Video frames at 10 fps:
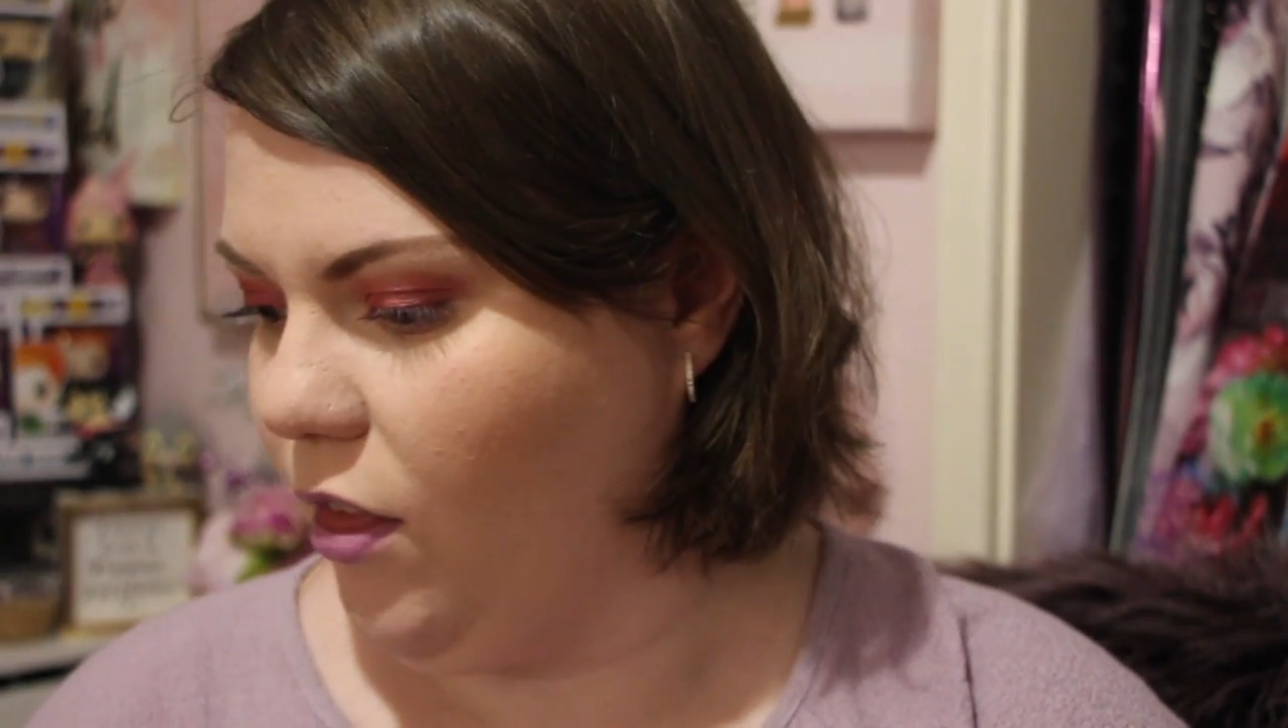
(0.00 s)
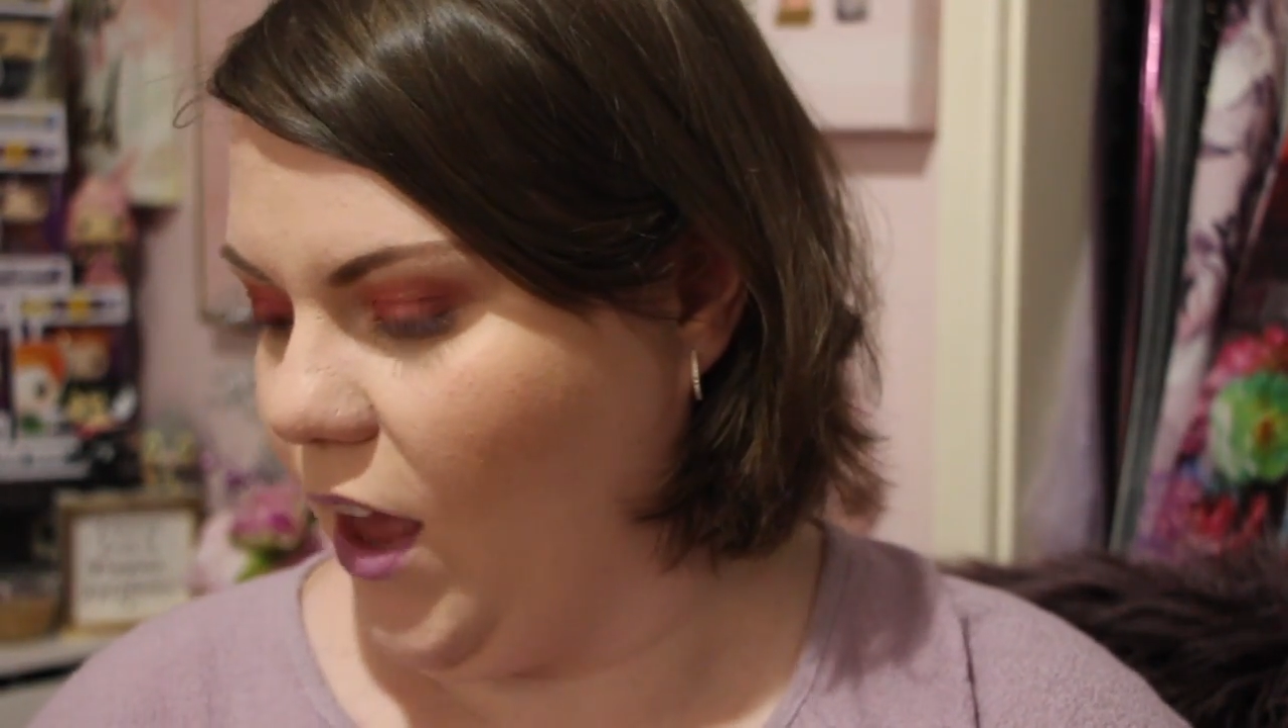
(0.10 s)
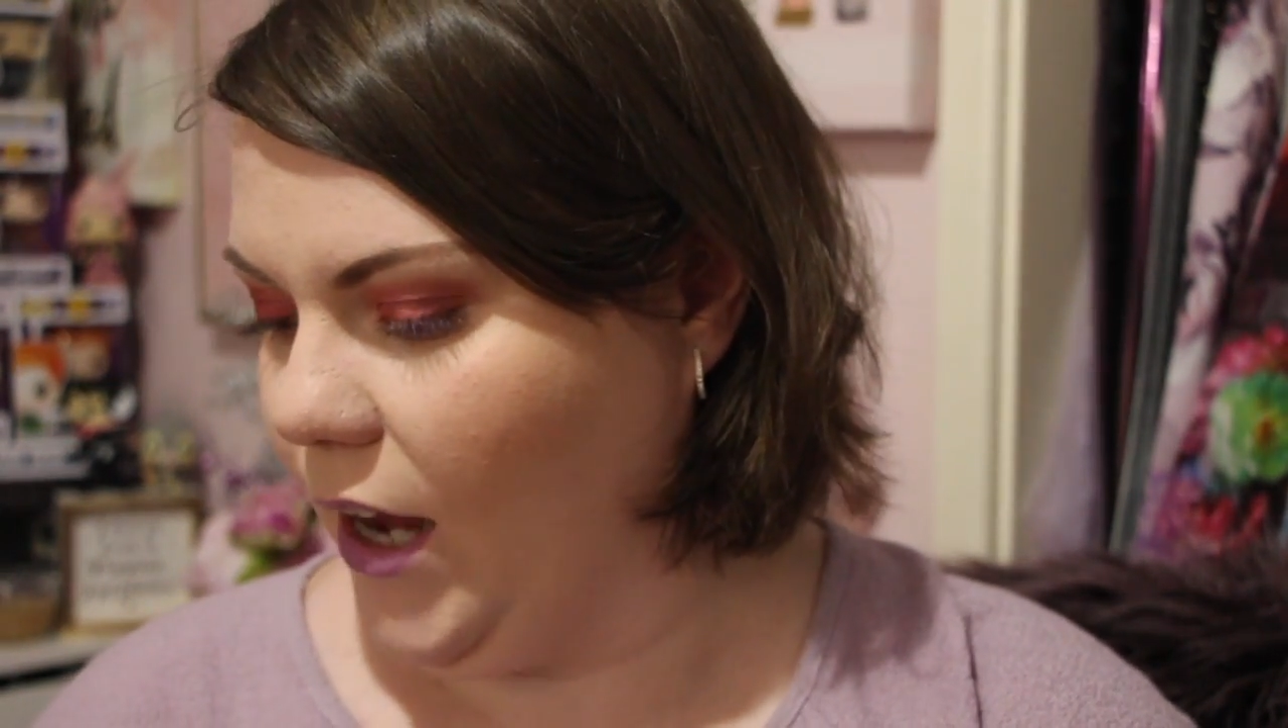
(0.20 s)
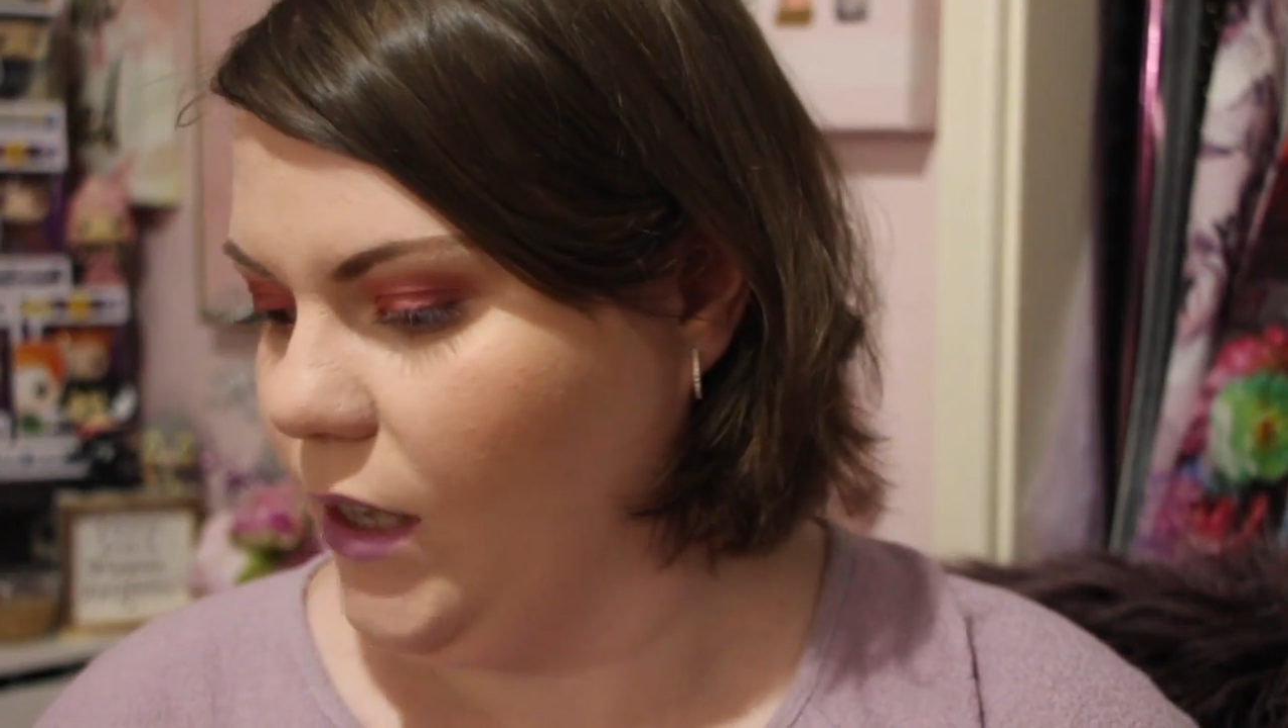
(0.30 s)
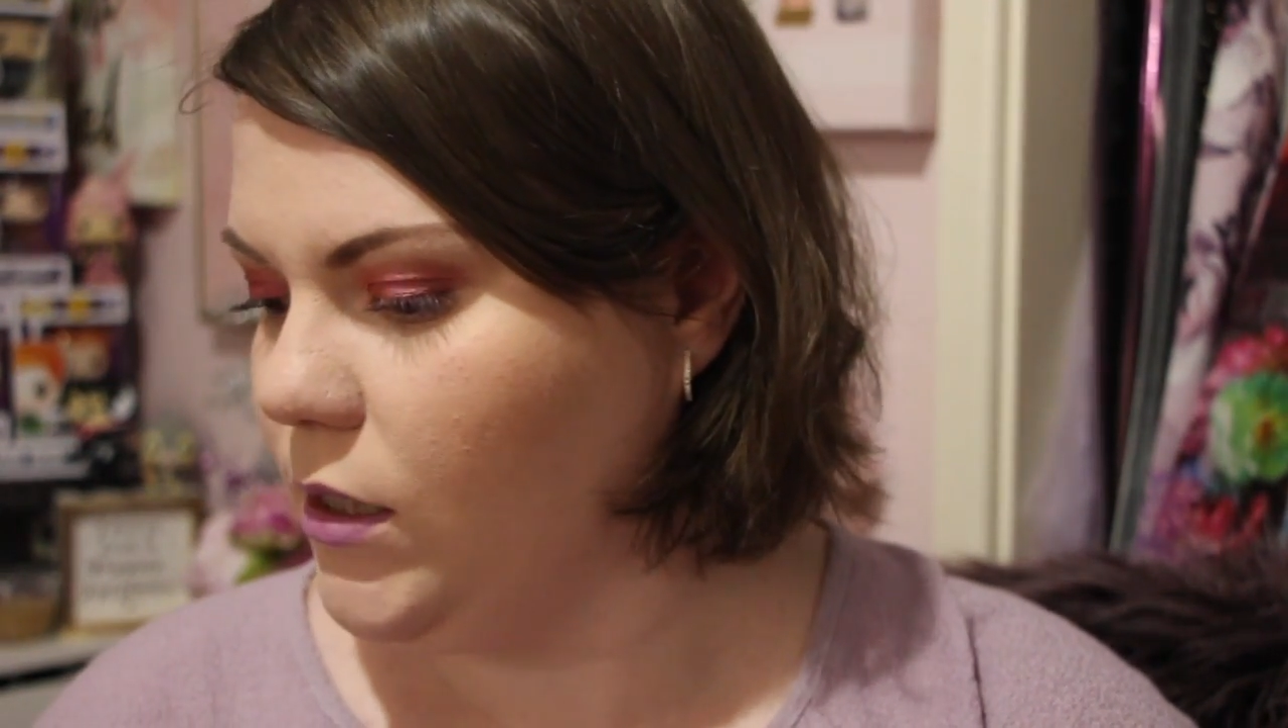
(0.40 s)

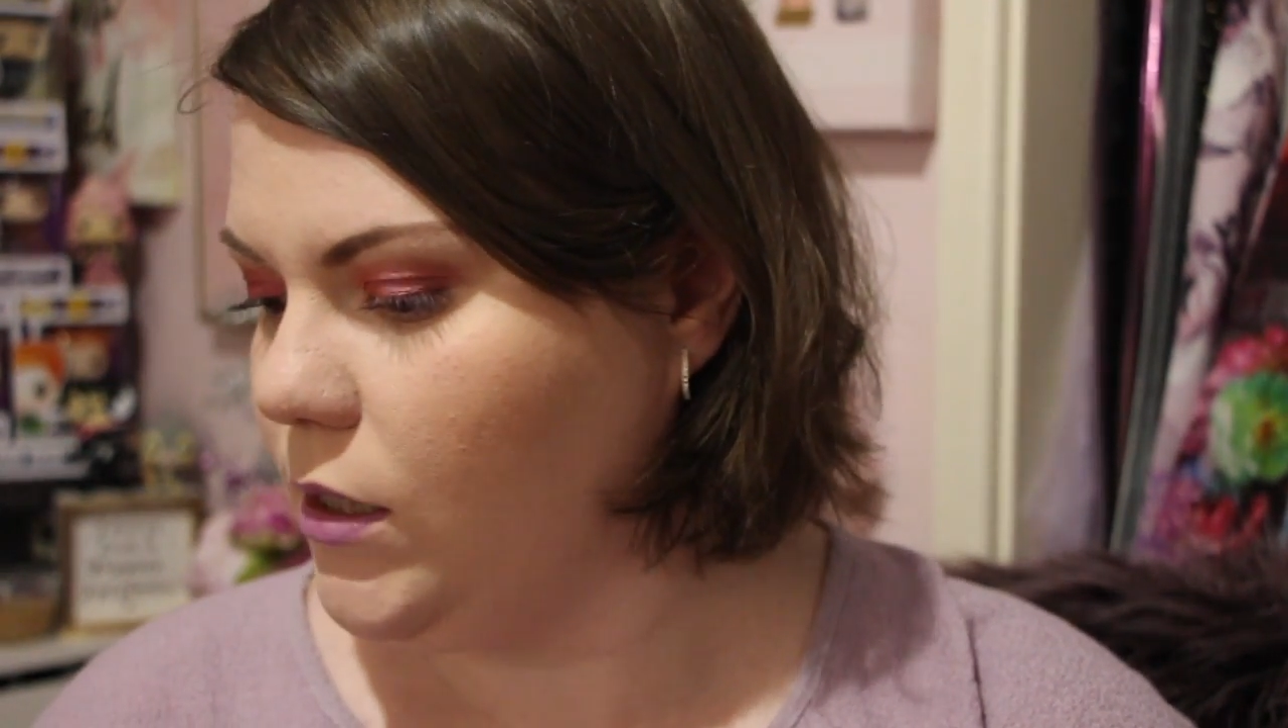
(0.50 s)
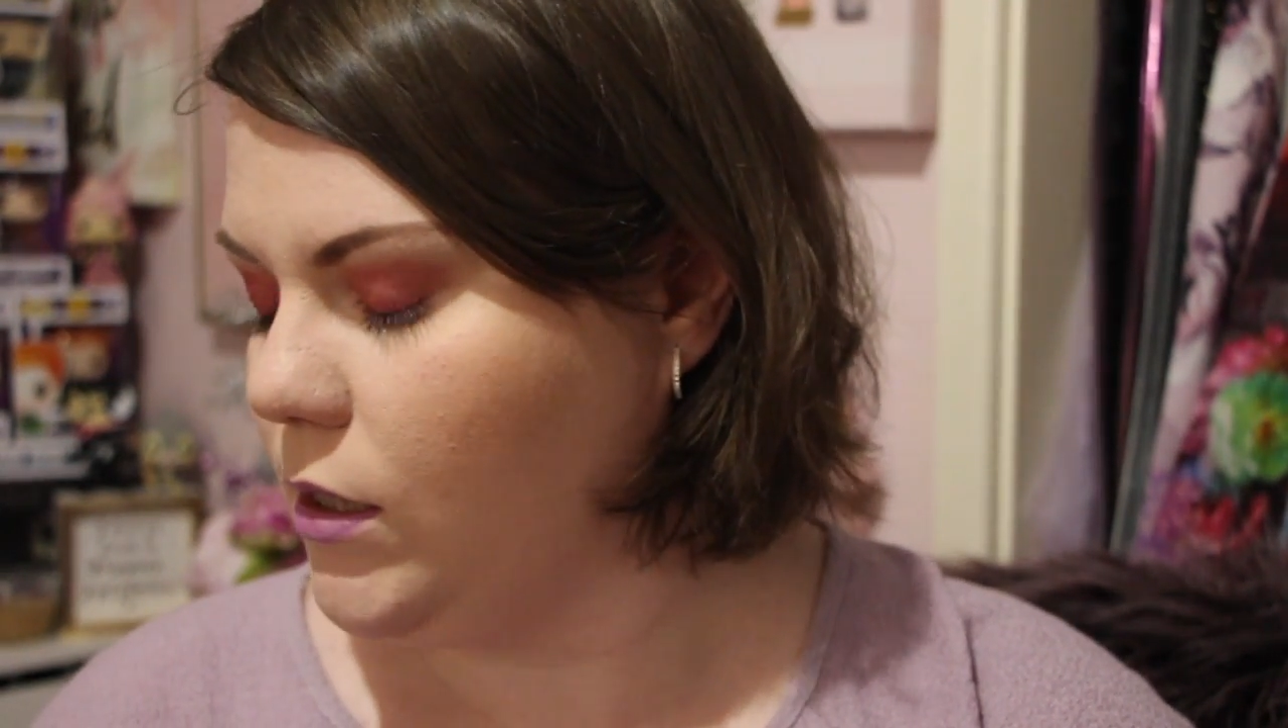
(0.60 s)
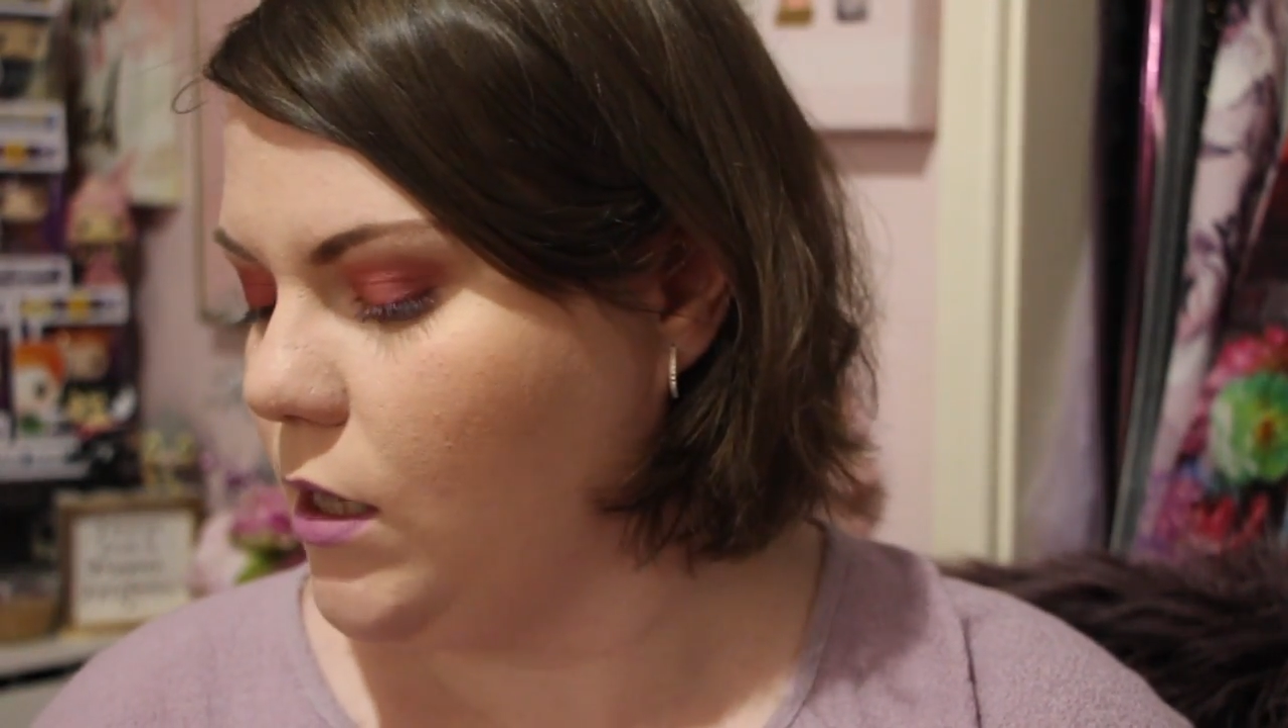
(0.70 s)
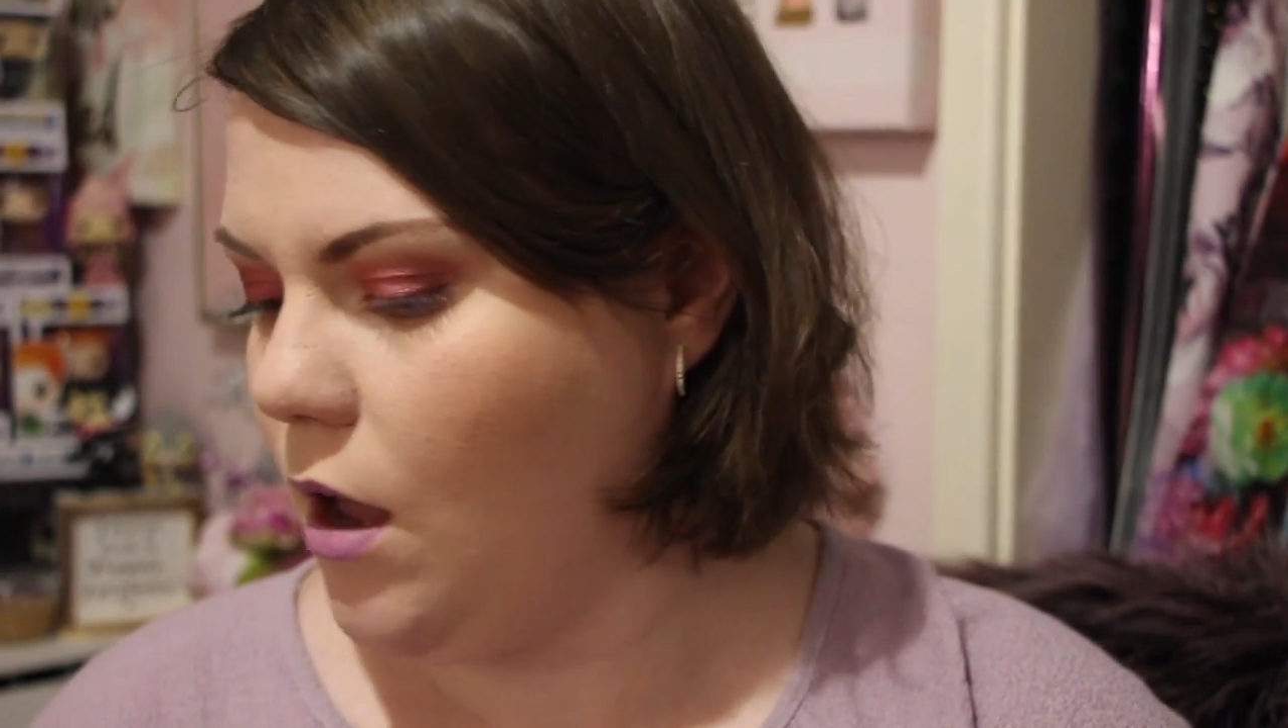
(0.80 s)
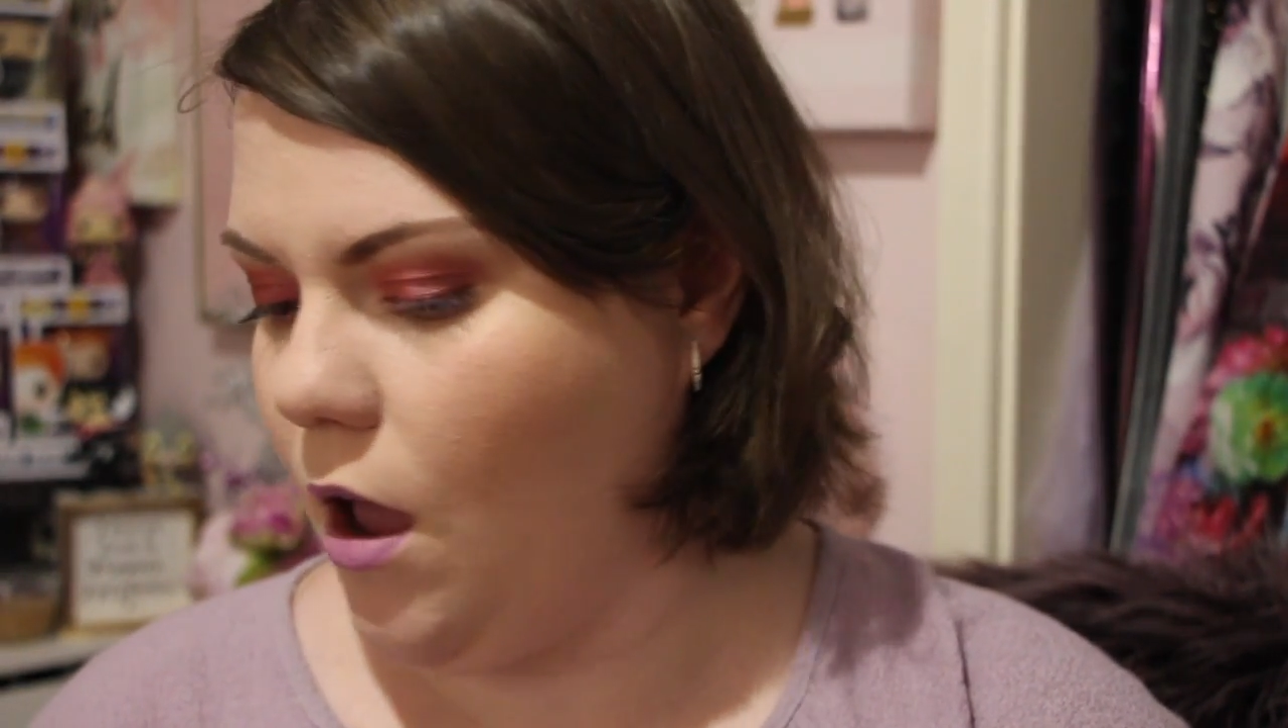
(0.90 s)
things.